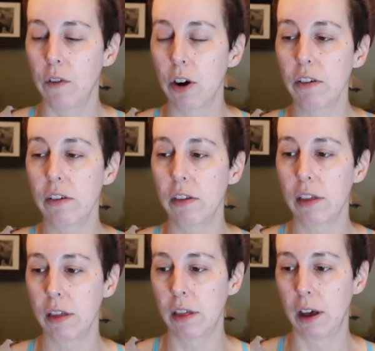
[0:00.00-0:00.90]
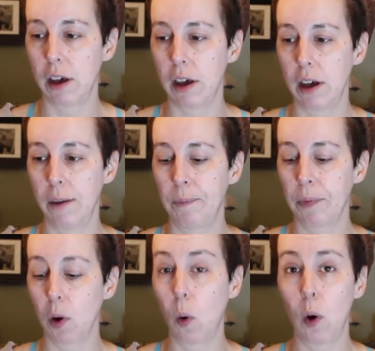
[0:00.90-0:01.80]
versus the
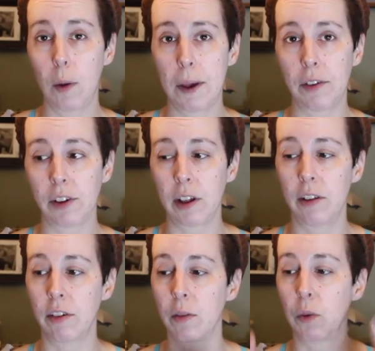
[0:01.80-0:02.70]
oil-based cleanser,